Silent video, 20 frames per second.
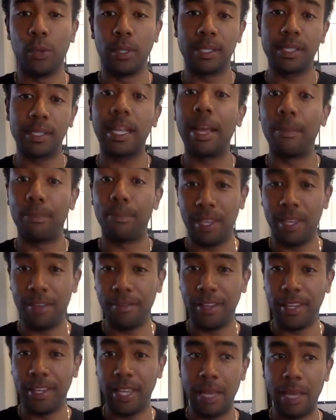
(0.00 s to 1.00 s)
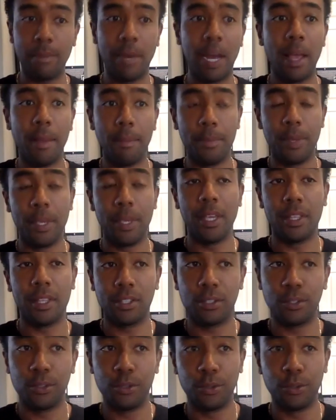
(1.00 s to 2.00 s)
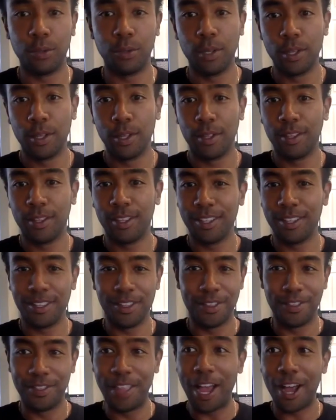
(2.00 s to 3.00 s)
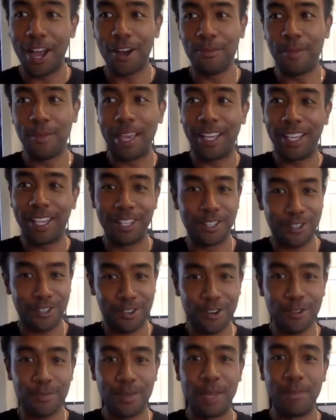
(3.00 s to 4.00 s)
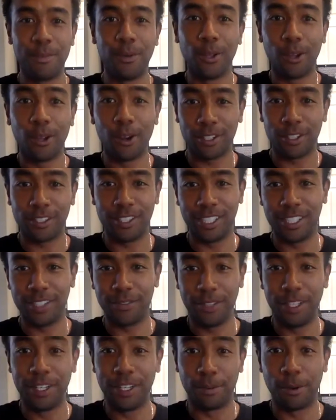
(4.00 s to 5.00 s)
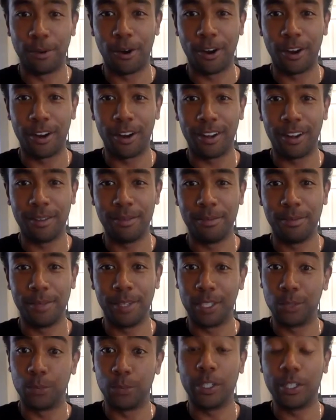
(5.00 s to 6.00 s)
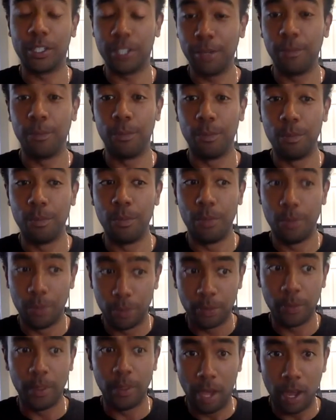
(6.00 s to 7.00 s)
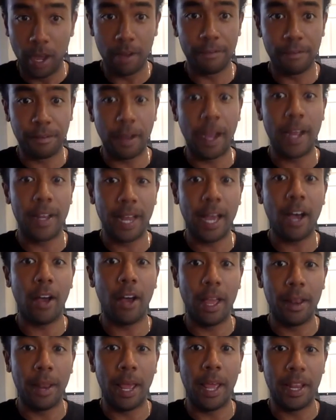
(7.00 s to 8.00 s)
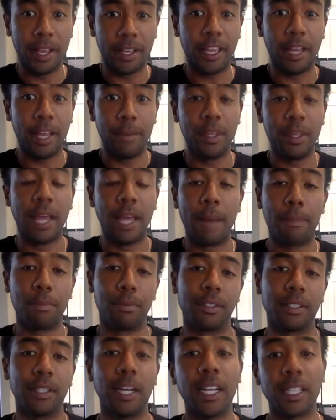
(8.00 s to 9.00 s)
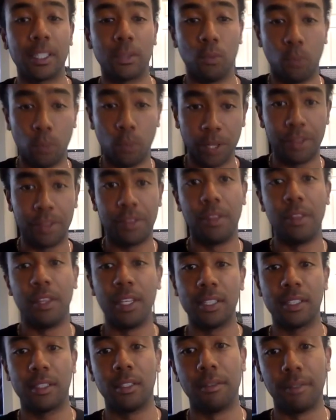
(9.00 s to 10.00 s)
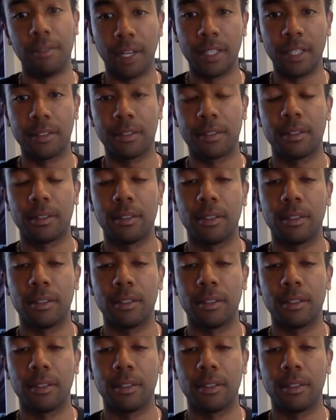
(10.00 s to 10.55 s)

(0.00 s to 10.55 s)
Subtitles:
a slight pivot, it might be to now making sure people are 6 feet apart, because we could find out, and it can be that precise with this device.